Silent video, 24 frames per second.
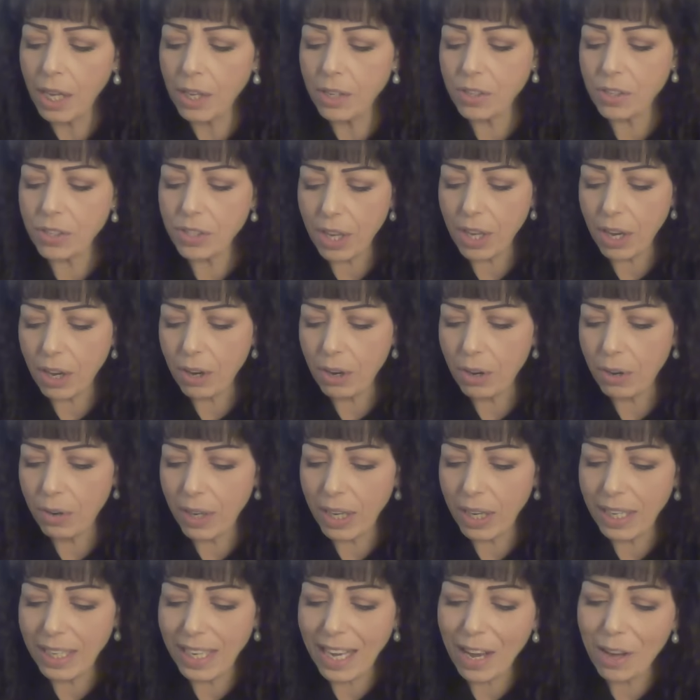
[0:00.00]
So
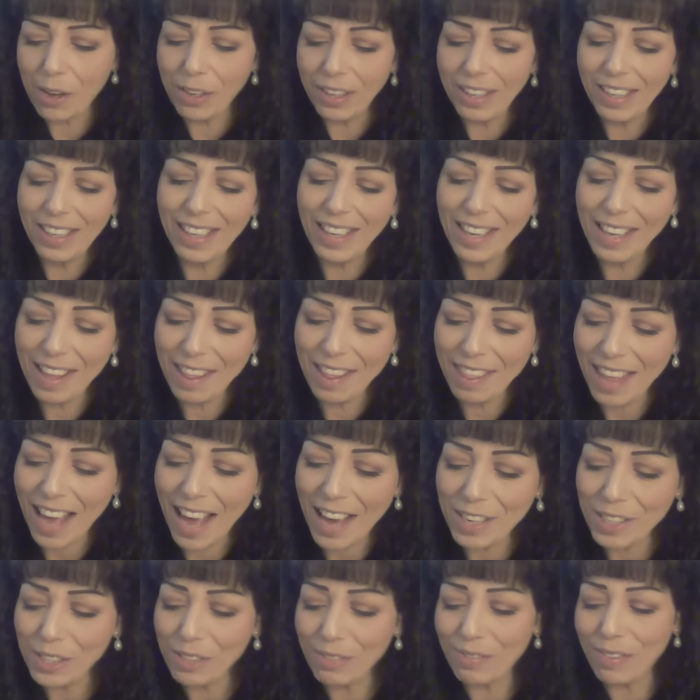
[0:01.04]
now
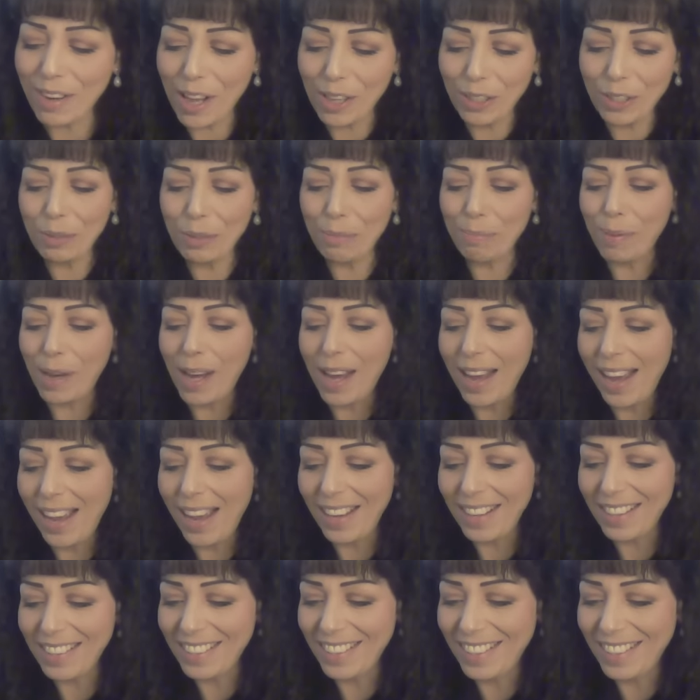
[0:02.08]
that is followed by